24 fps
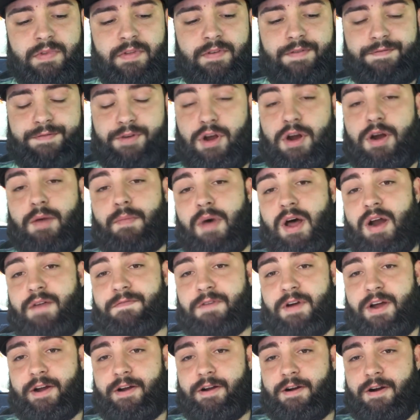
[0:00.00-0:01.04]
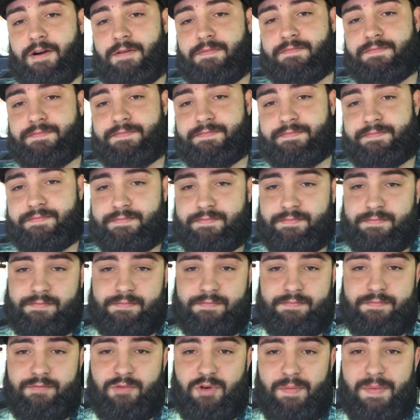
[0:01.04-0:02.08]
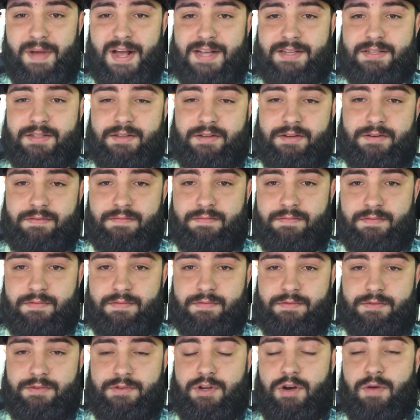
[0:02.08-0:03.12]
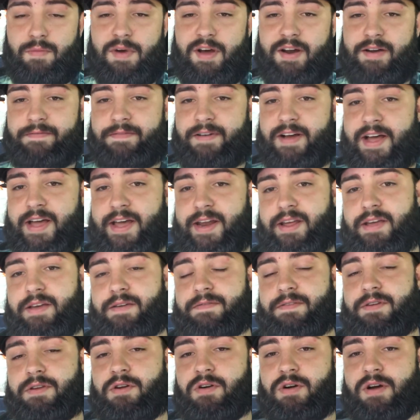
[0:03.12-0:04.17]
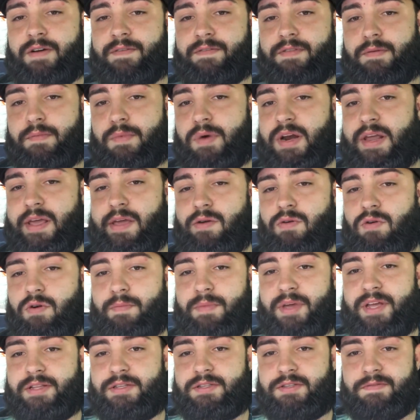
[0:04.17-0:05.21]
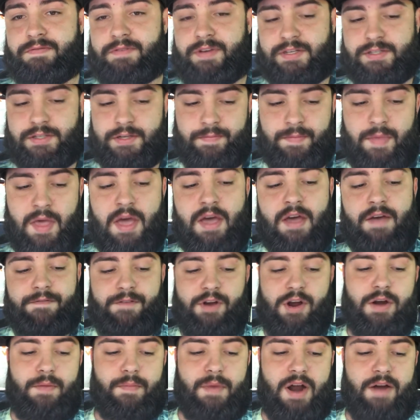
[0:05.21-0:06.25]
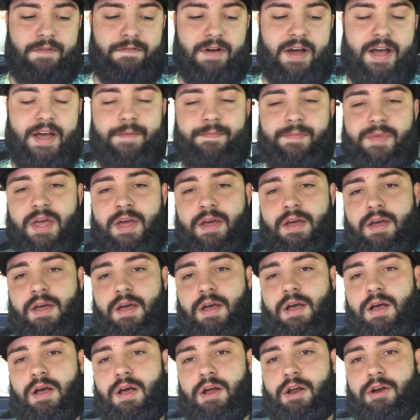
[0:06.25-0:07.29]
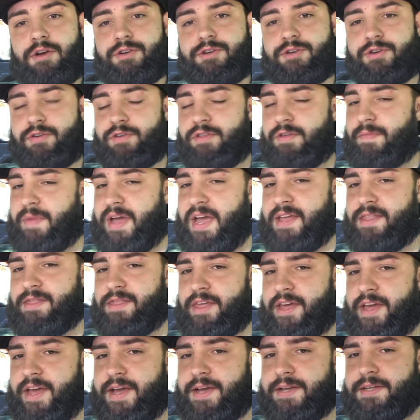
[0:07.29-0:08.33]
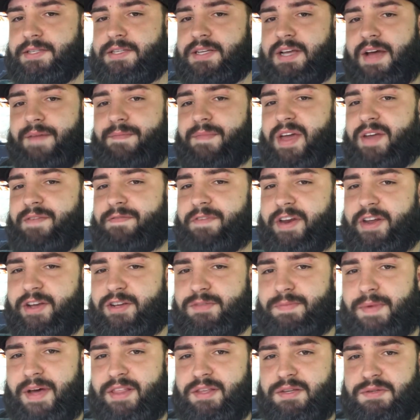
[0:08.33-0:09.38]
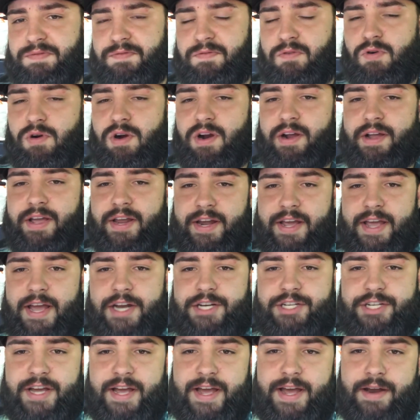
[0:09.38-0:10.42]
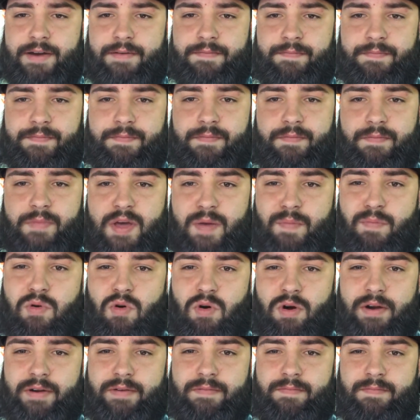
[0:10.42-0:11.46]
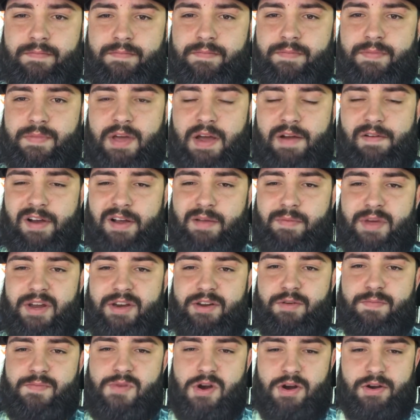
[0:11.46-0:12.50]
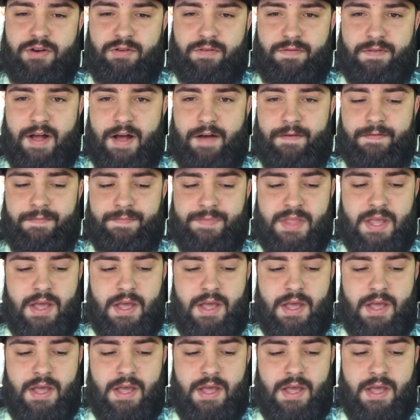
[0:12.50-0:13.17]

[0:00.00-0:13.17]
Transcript: If you're gonna modify your car, or past the don't modify it if you don't have the money or means to fix it. If you're gonna modify it, do the main things. I made videos about this before. Get a catch can, important. I recommend UPR dual valve.